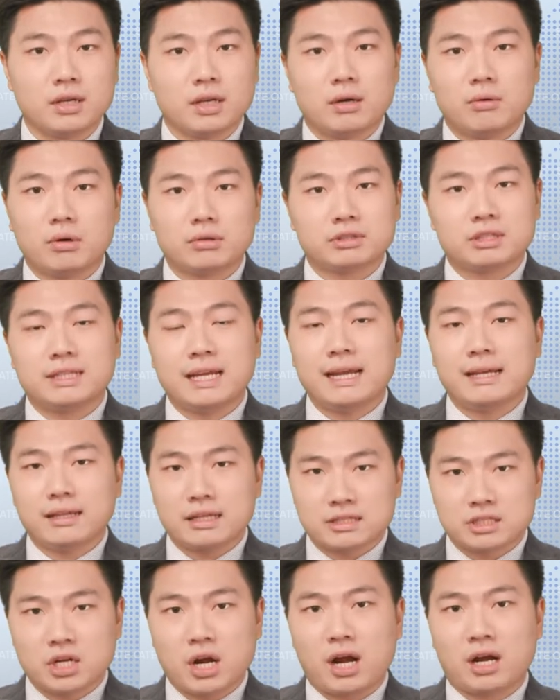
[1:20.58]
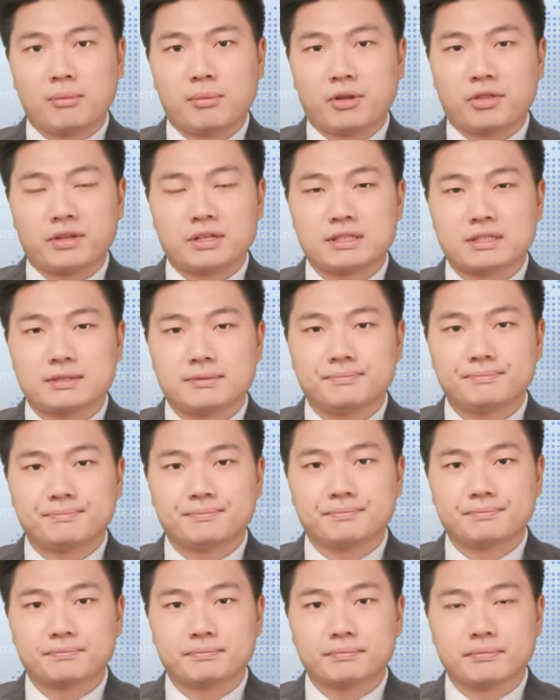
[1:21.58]
Well, today let's talk about this.
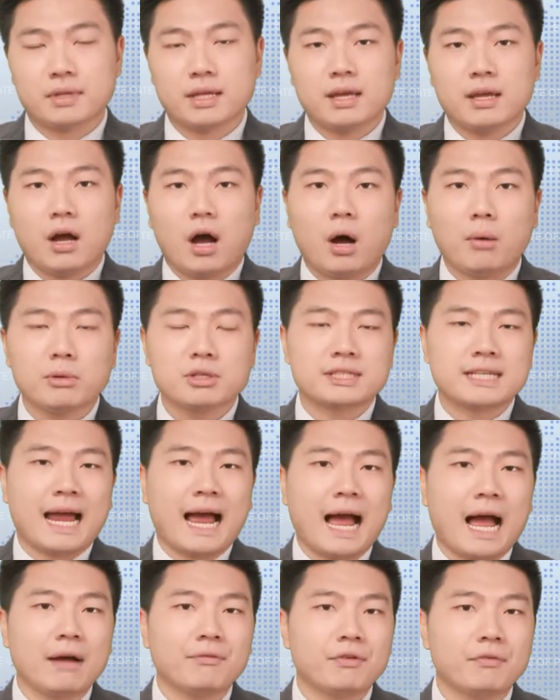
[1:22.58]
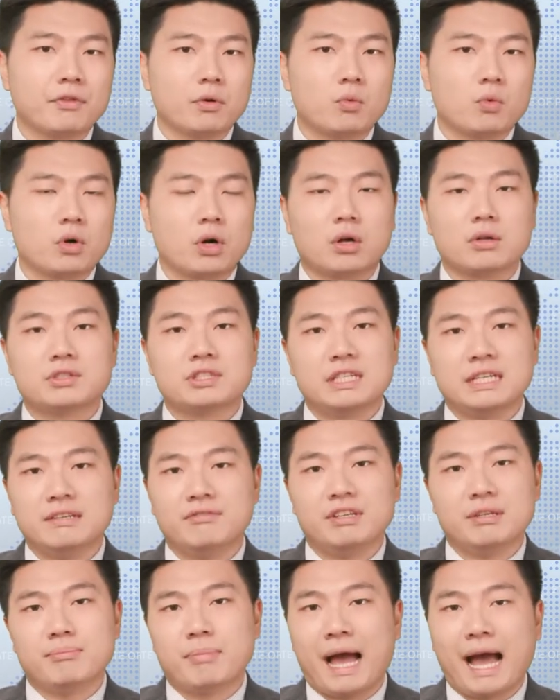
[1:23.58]
Almost half of the world's
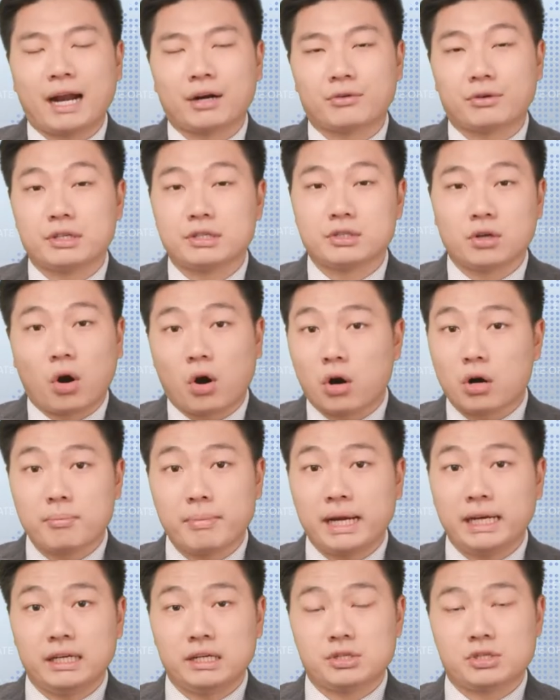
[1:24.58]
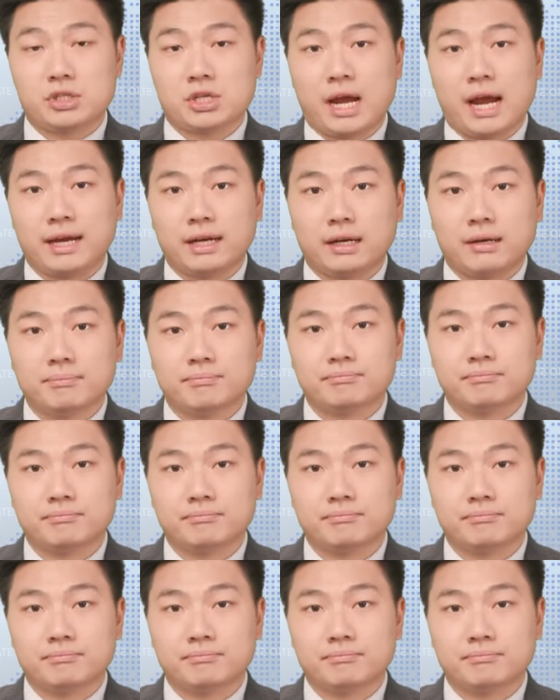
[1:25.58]
EV batteries are made in China.